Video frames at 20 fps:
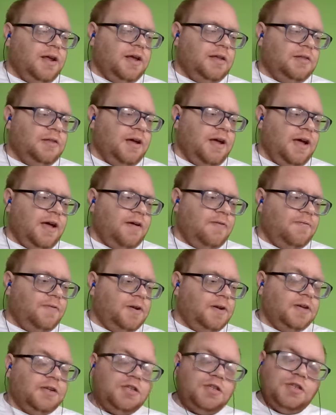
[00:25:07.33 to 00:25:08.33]
and they have
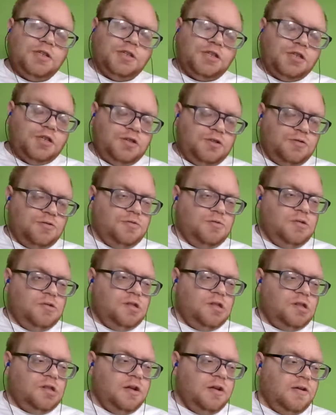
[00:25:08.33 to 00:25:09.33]
addiction
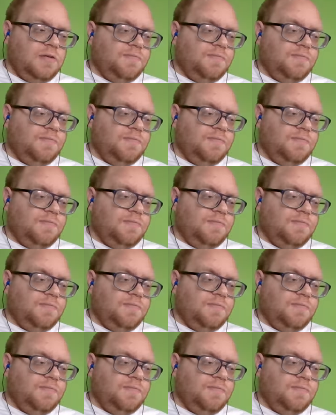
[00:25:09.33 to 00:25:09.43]
issues